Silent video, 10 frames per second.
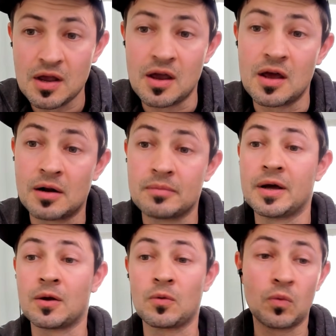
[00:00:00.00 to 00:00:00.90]
and I'm
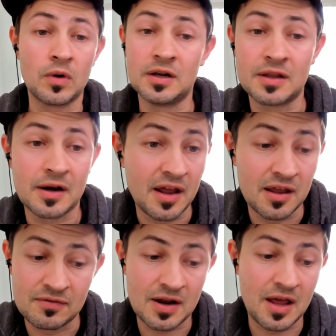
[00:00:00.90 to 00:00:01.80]
like, where did I
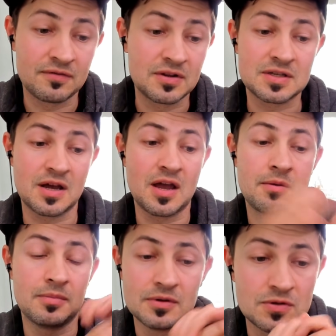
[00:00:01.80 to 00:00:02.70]
even have the
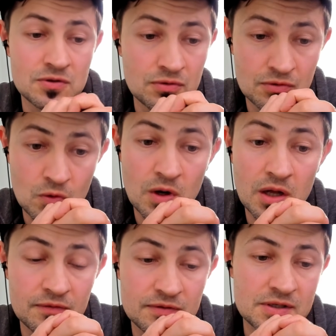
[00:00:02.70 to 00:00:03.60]
time to do
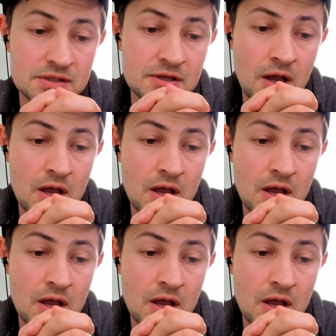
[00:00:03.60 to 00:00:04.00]
all of this?